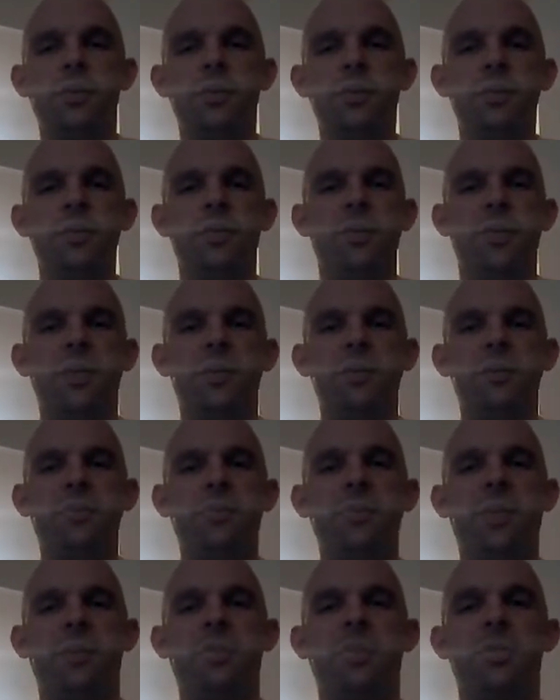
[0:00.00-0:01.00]
You can
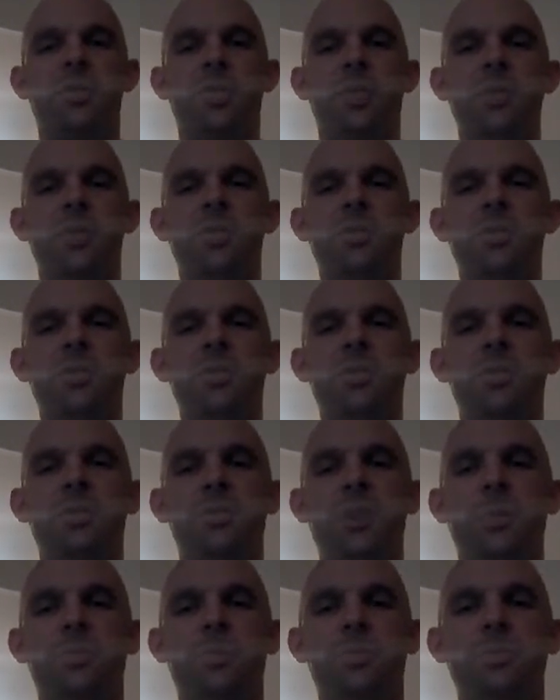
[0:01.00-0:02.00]
set the card. You can do a
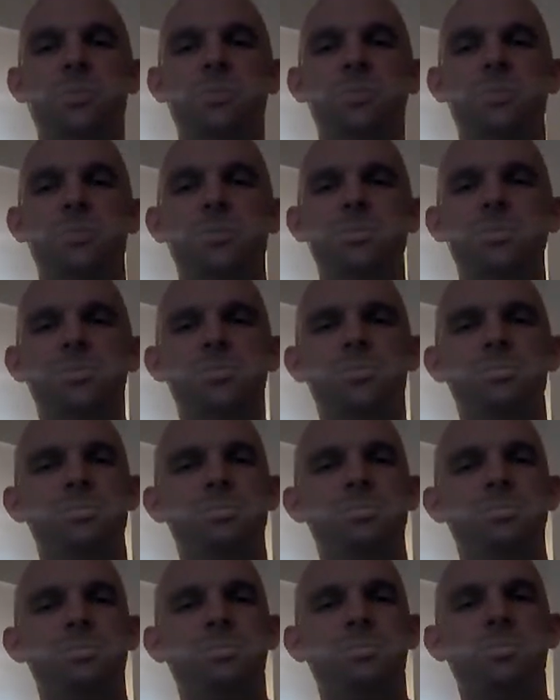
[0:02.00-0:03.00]
double,
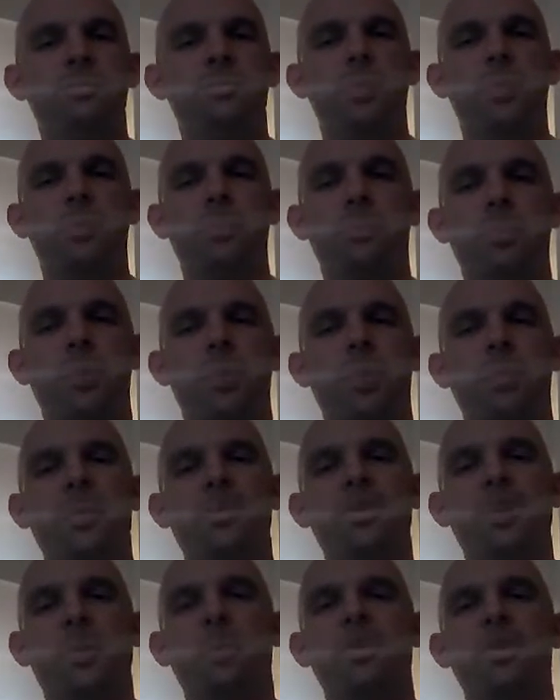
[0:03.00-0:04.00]
pull up
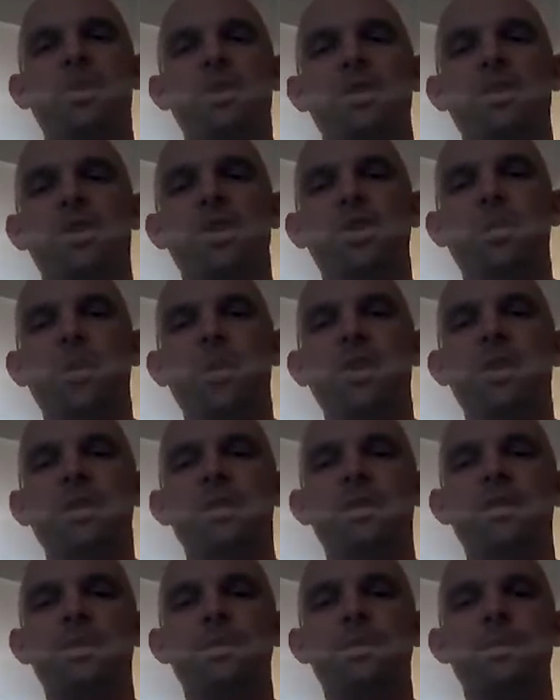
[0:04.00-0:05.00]
a double, excuse me.
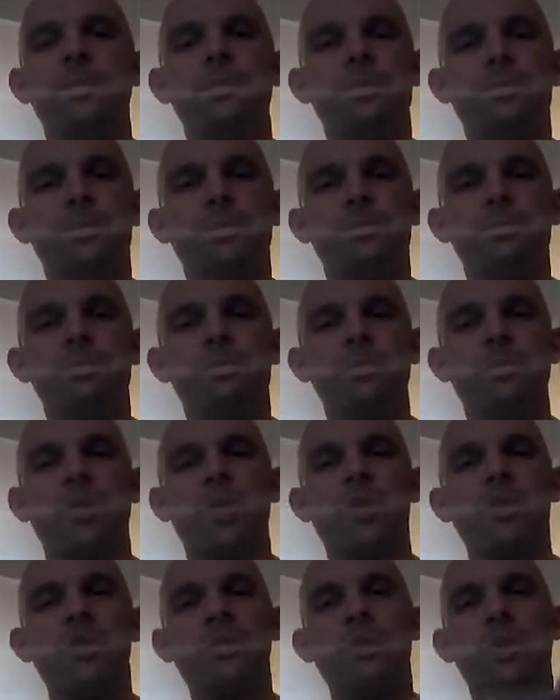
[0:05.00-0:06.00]

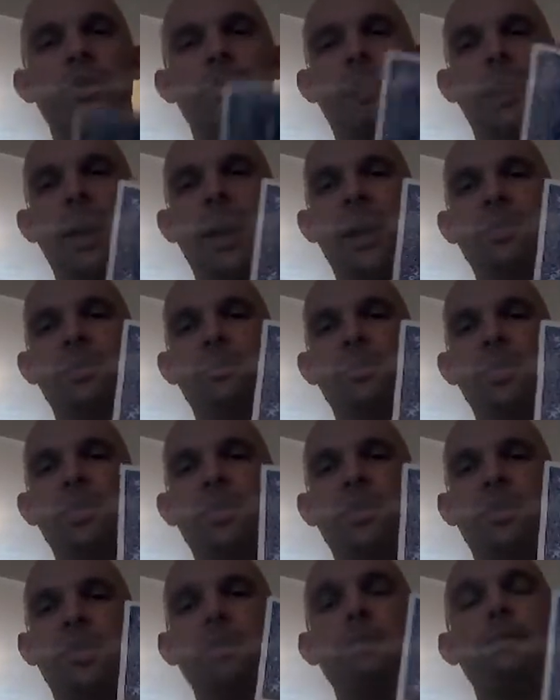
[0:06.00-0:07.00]
Show the back to be
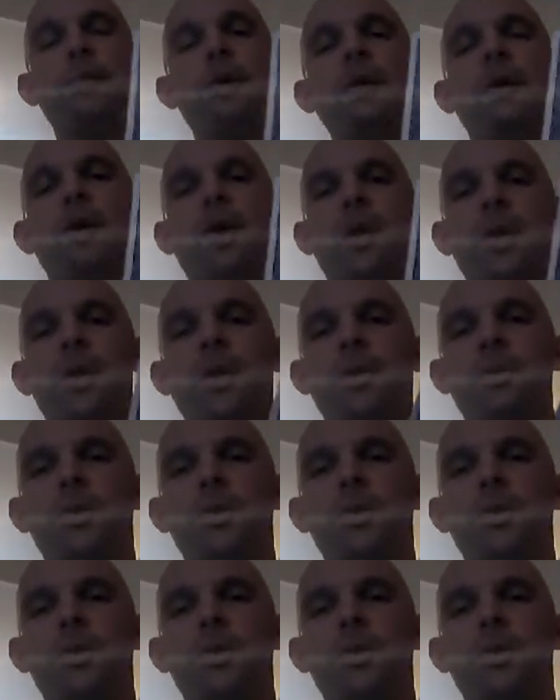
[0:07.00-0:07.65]
the only blue card.